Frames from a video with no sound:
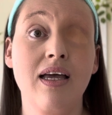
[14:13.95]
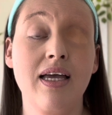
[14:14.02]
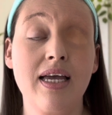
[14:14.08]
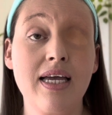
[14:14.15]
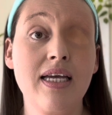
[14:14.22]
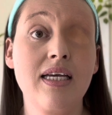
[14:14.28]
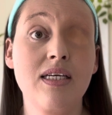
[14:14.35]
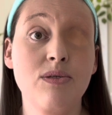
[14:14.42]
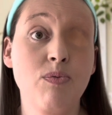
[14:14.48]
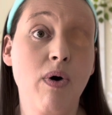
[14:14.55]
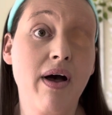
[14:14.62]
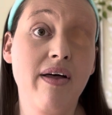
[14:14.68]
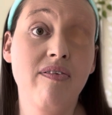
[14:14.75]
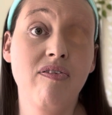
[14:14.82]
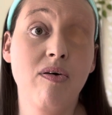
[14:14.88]
It is
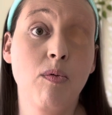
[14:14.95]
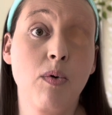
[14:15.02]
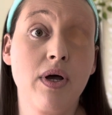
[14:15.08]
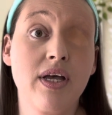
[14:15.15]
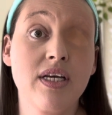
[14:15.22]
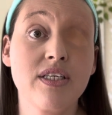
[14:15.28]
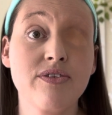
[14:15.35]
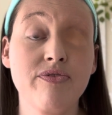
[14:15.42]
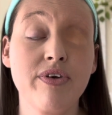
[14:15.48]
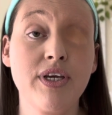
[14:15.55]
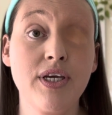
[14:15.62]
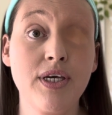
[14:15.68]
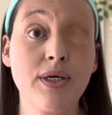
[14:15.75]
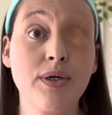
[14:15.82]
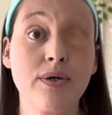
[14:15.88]
whatever works for
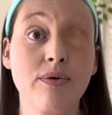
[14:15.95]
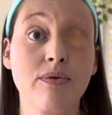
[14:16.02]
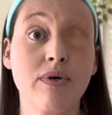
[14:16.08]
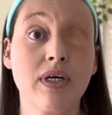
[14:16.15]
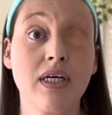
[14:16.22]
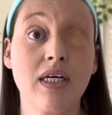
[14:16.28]
you.